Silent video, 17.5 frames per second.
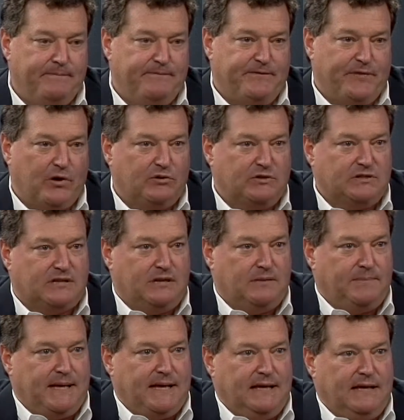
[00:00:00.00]
folks to
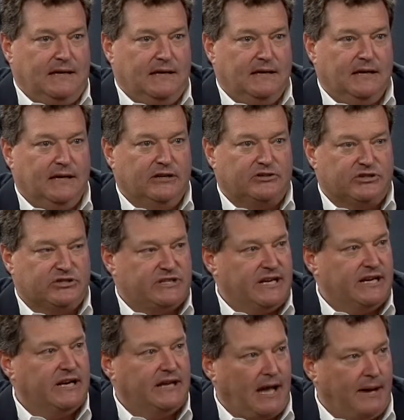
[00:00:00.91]
be
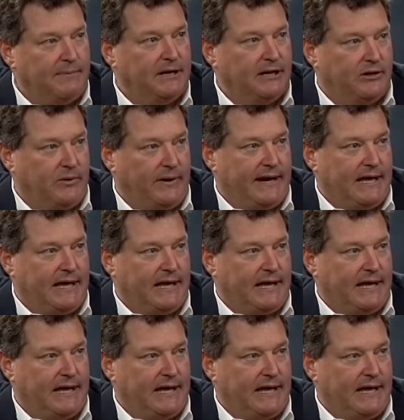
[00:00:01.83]
interested in coming to Queen